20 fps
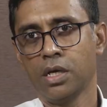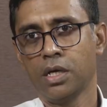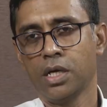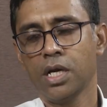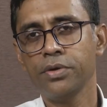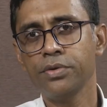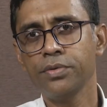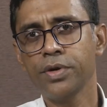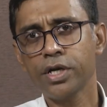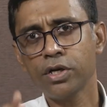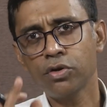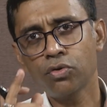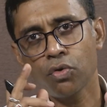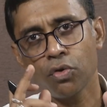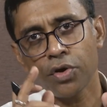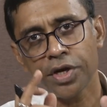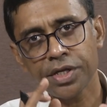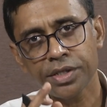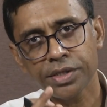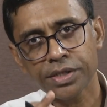Now you are
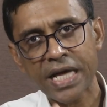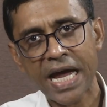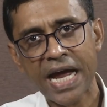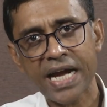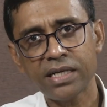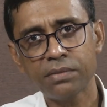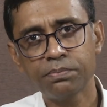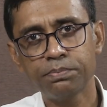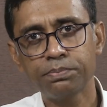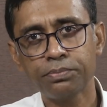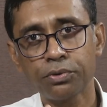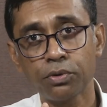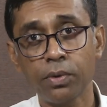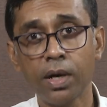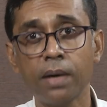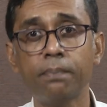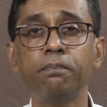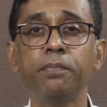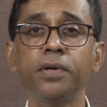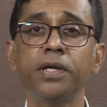growing that
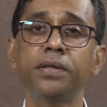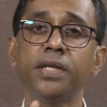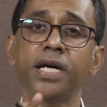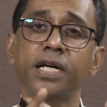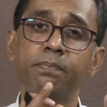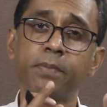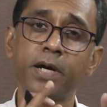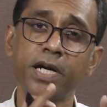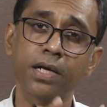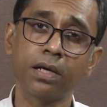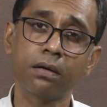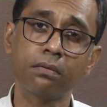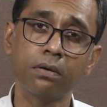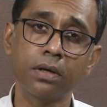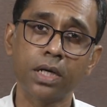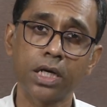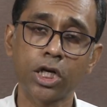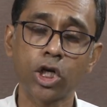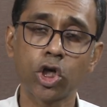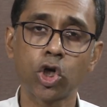probably that
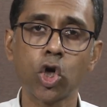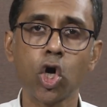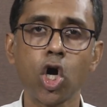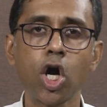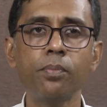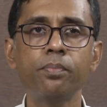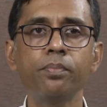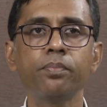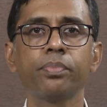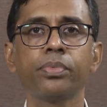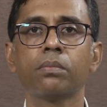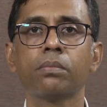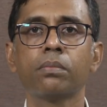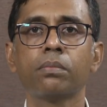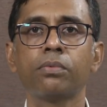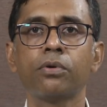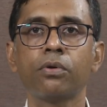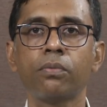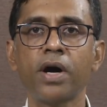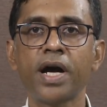particular crop
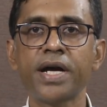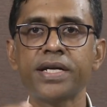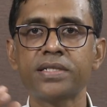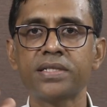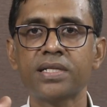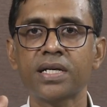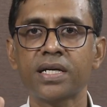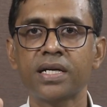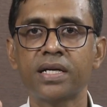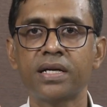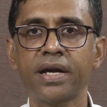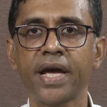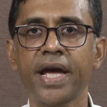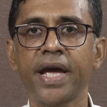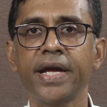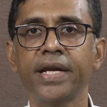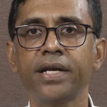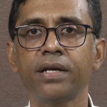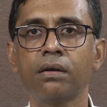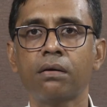provides the
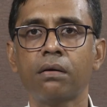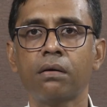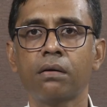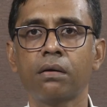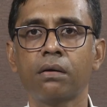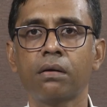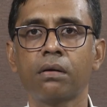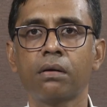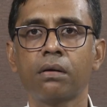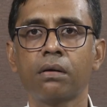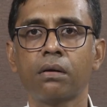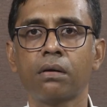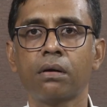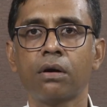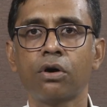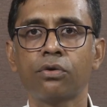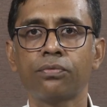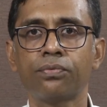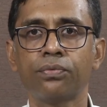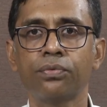grain
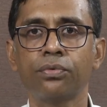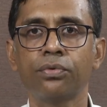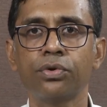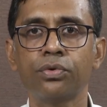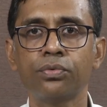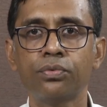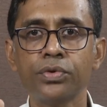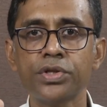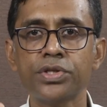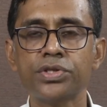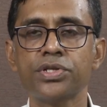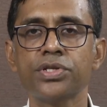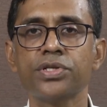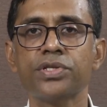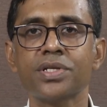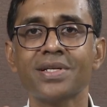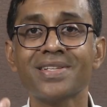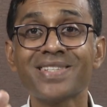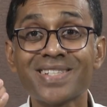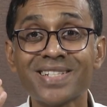or food which
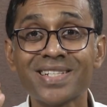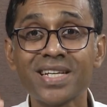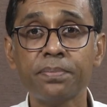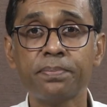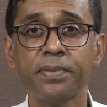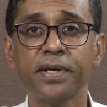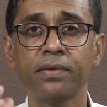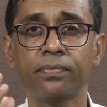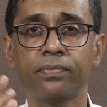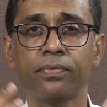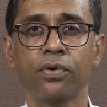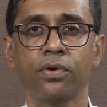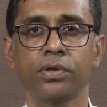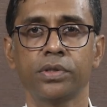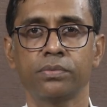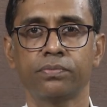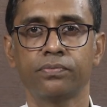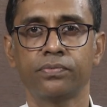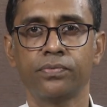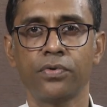is staple for,
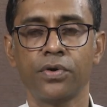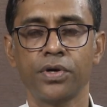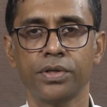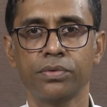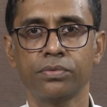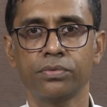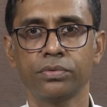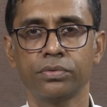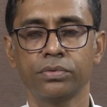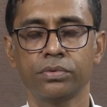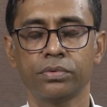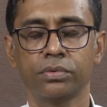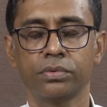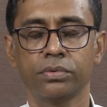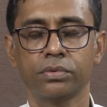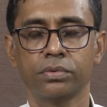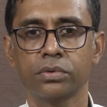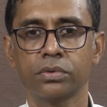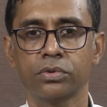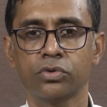for you.
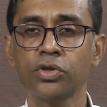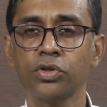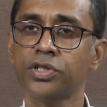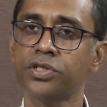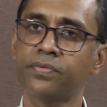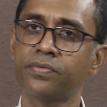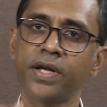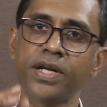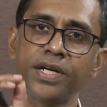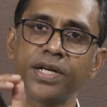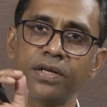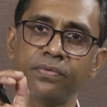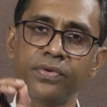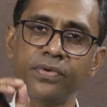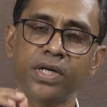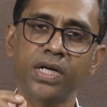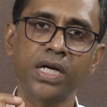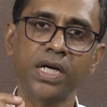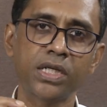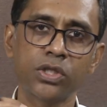So, it is very
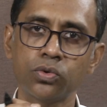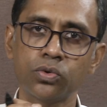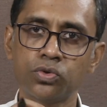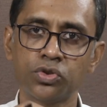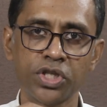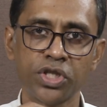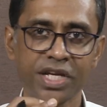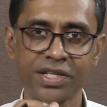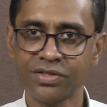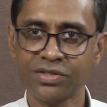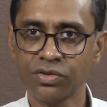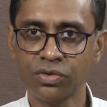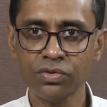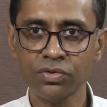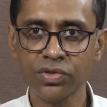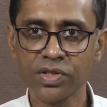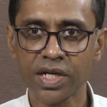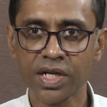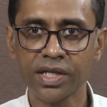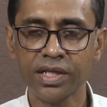difficult to change no
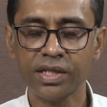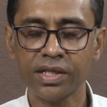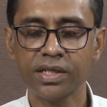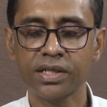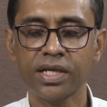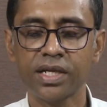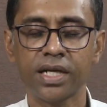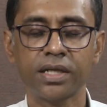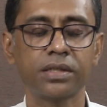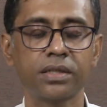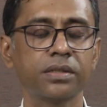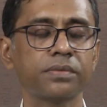suddenly that.